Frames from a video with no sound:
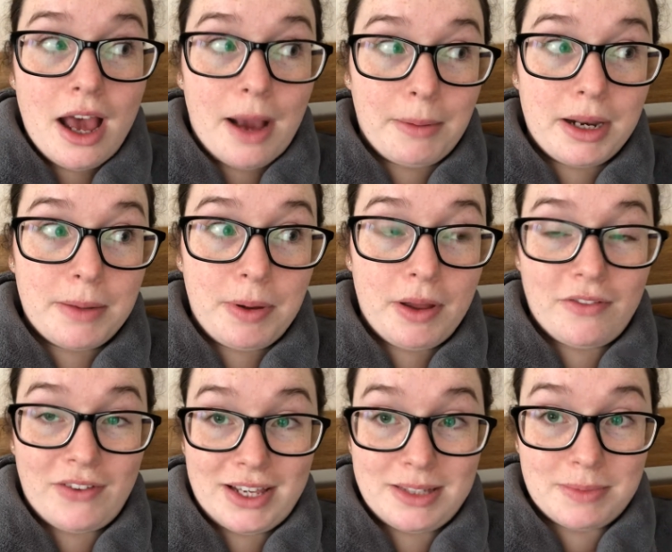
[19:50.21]
I'm going to put a
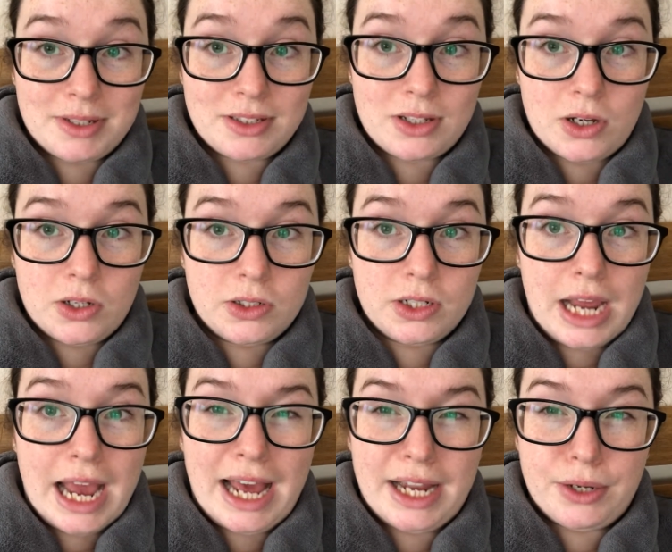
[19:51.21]
face mask on
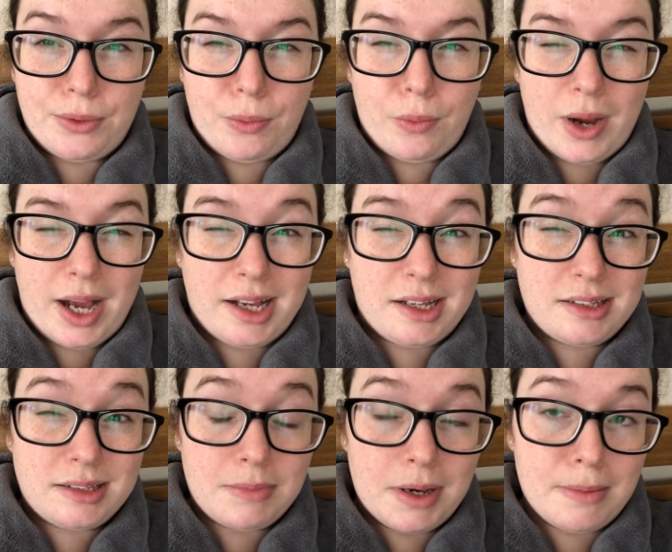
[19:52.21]
and
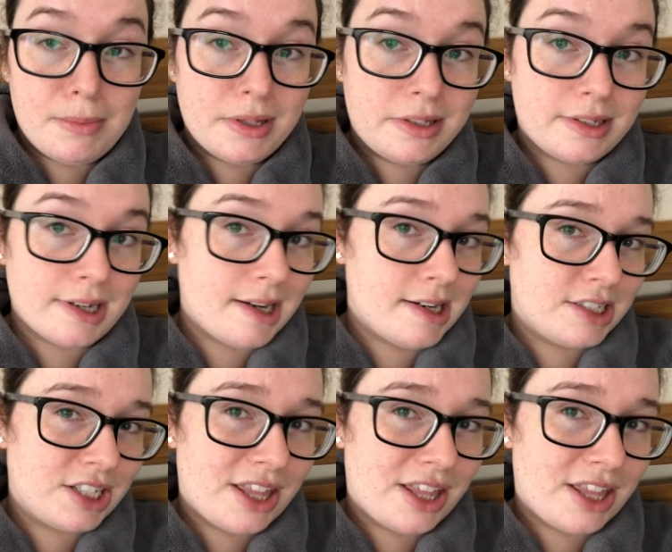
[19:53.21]
wax my moustache.